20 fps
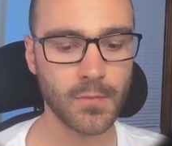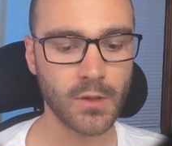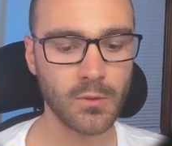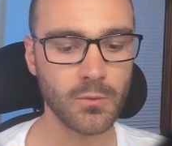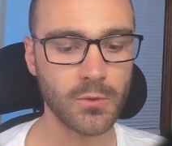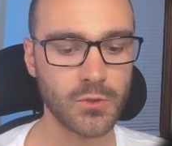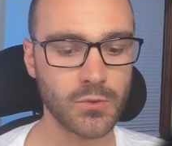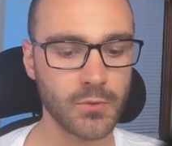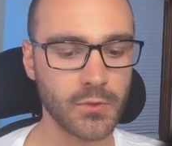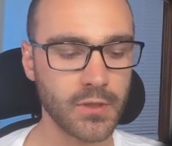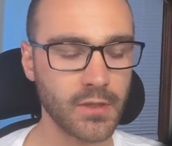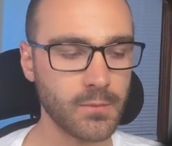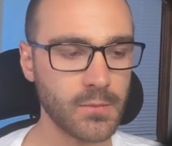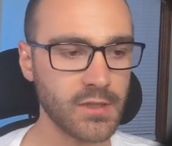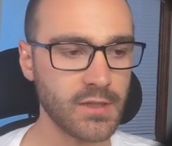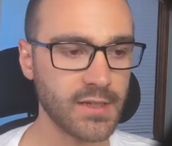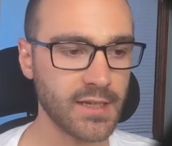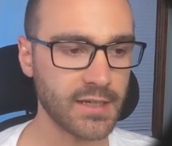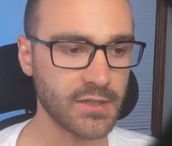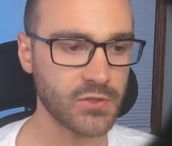which will get
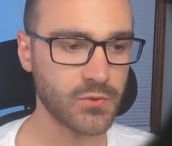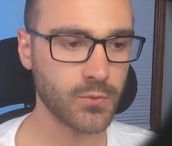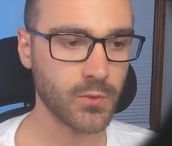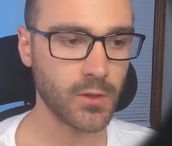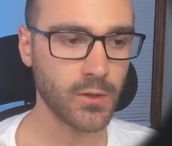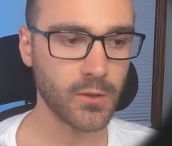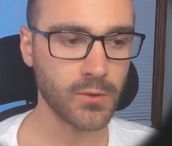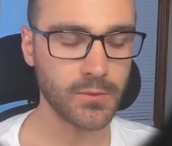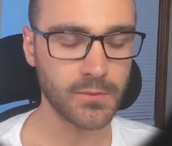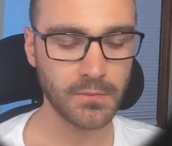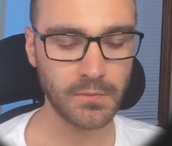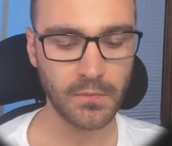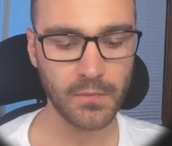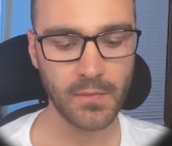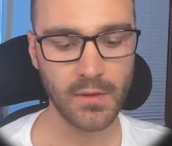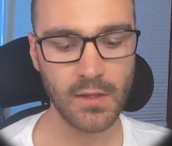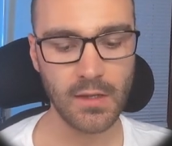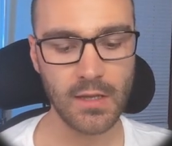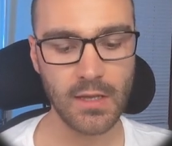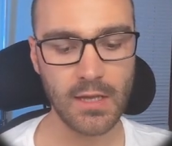me the next row,
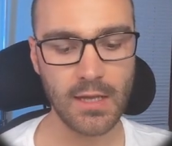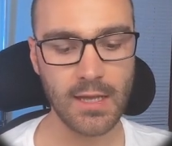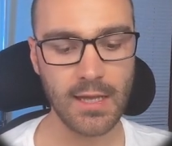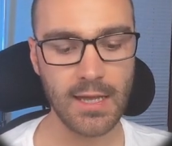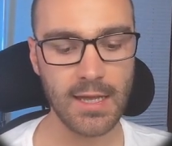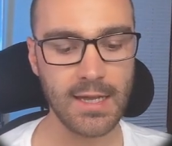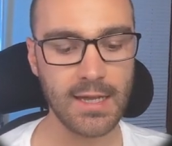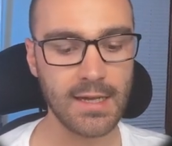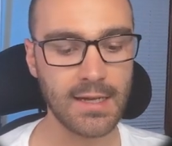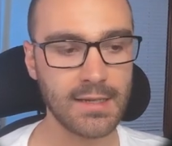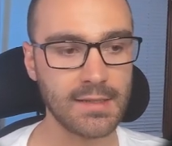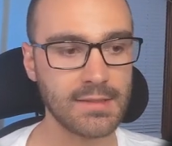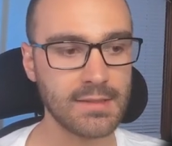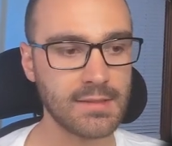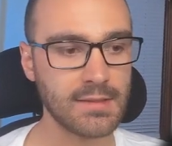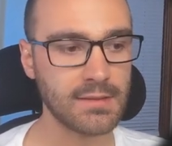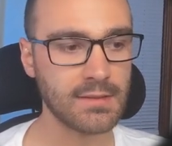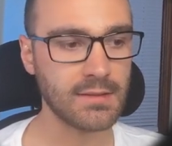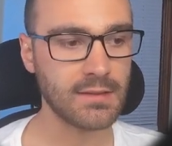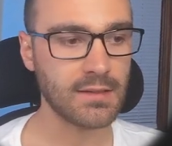
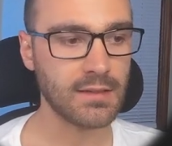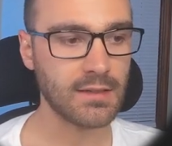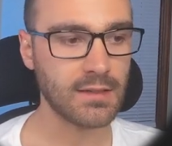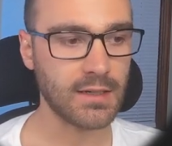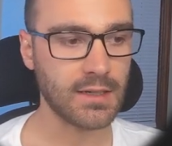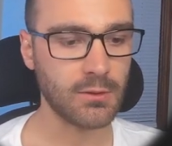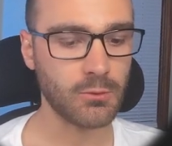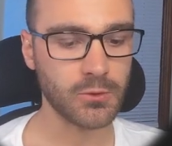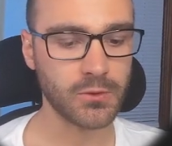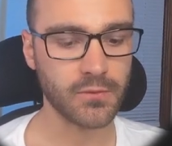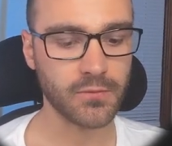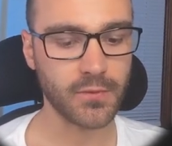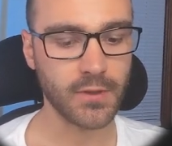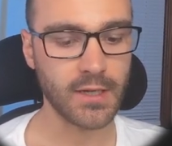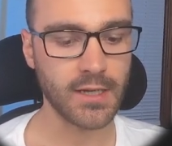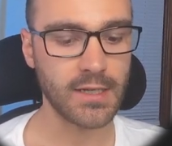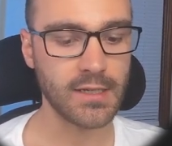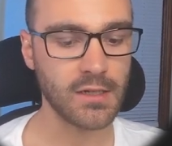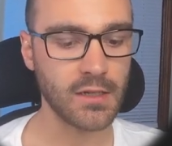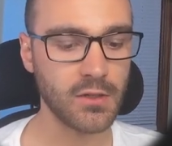and I will
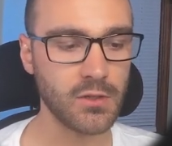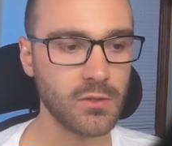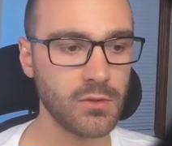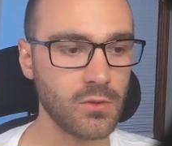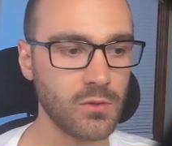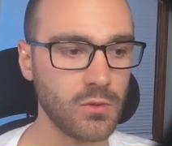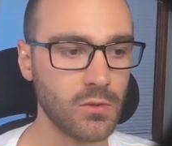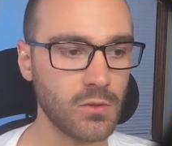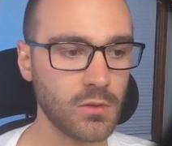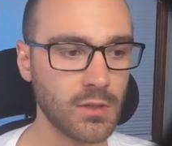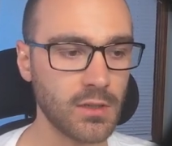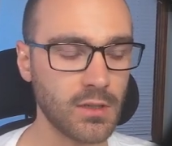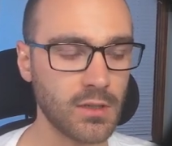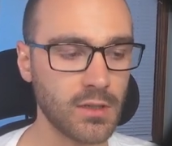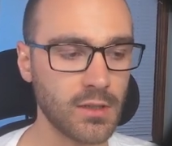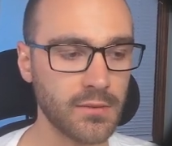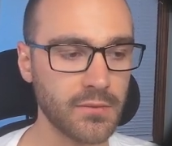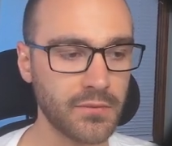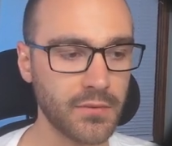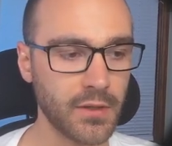define a new
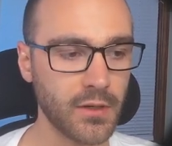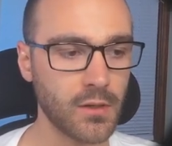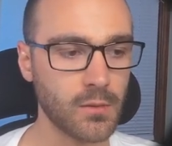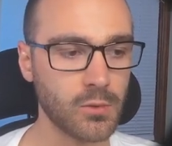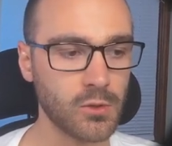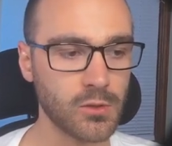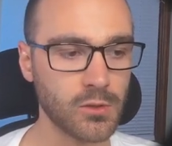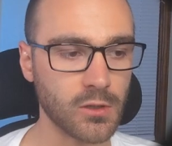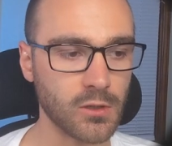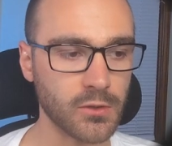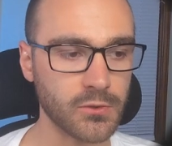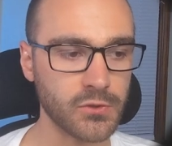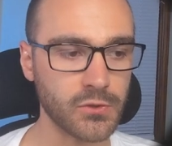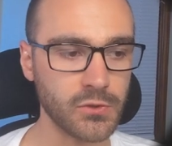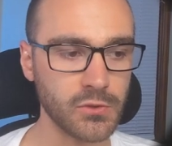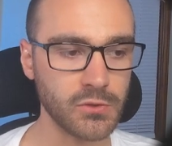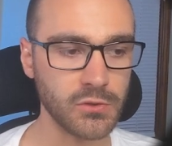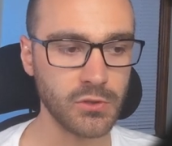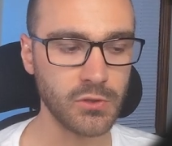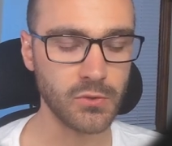variable called
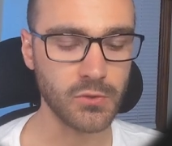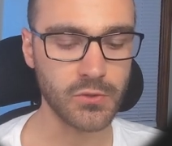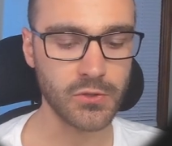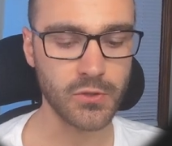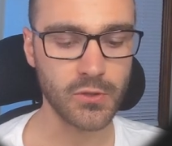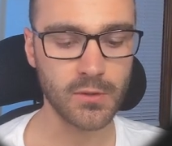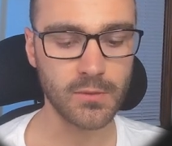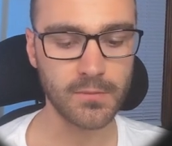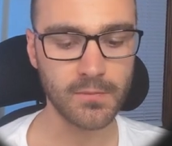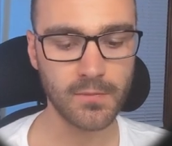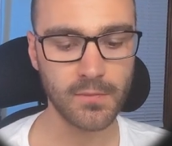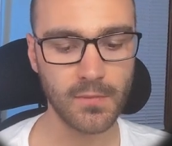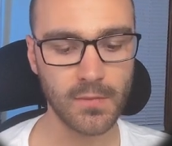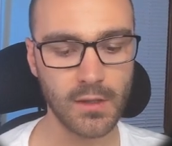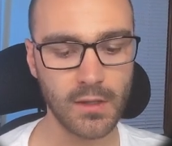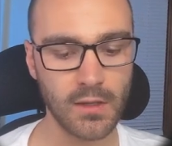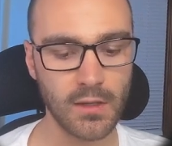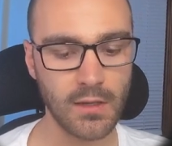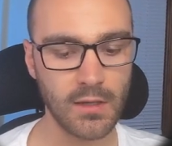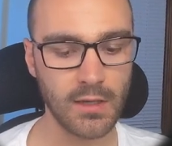user,
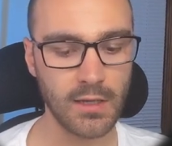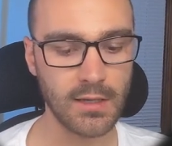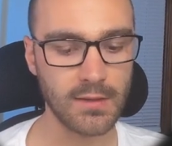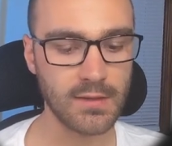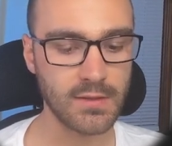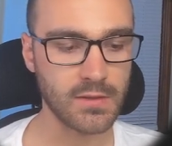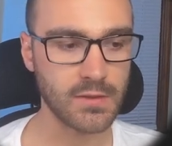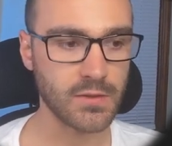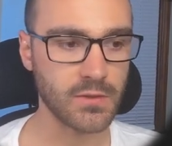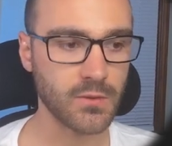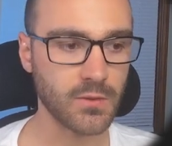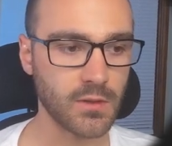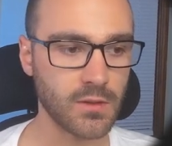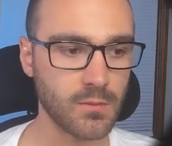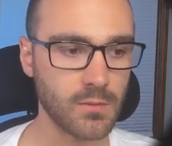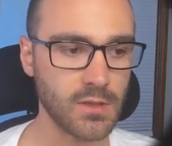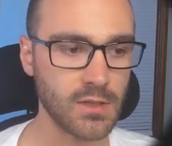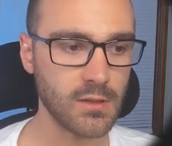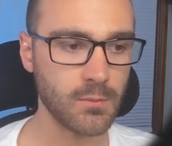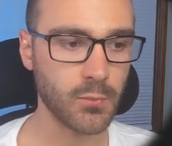and this is going
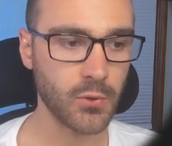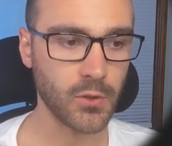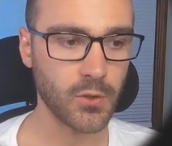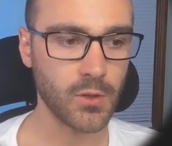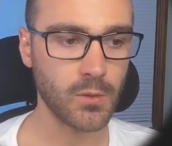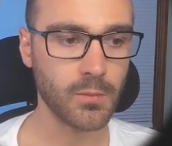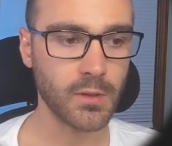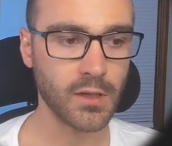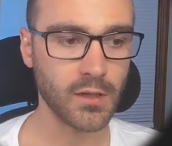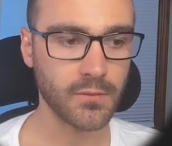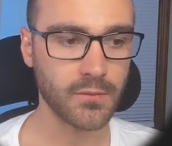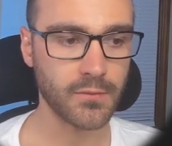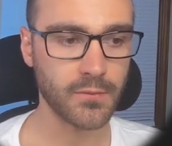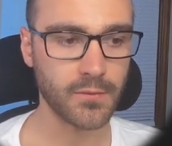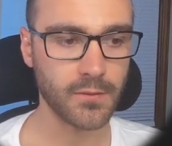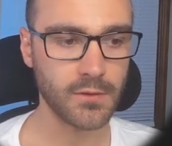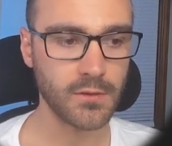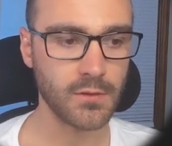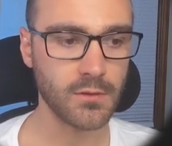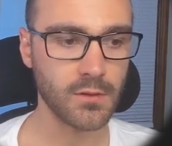to be a
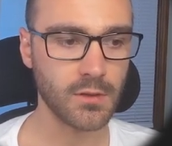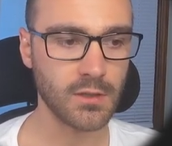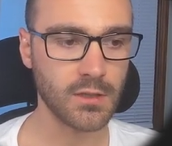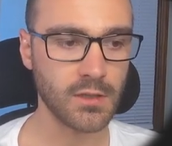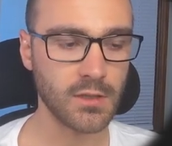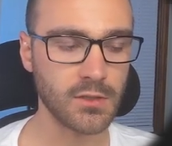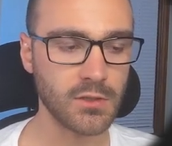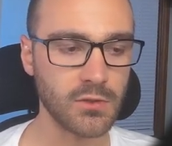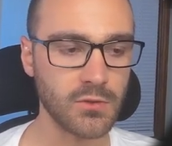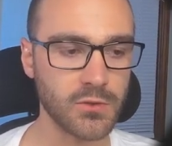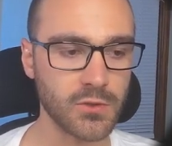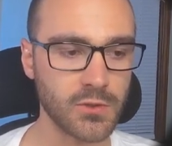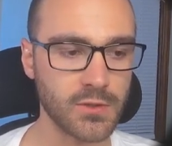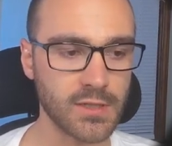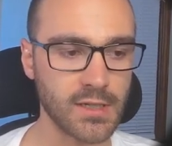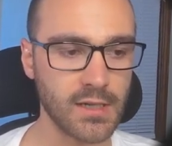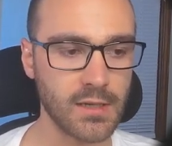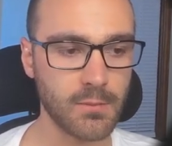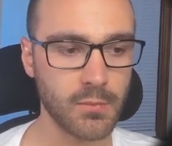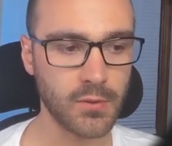protobuf user
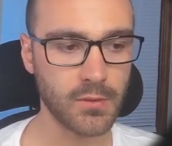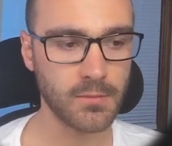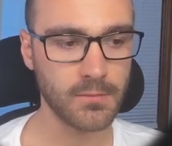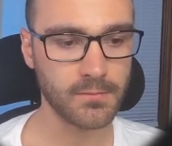type.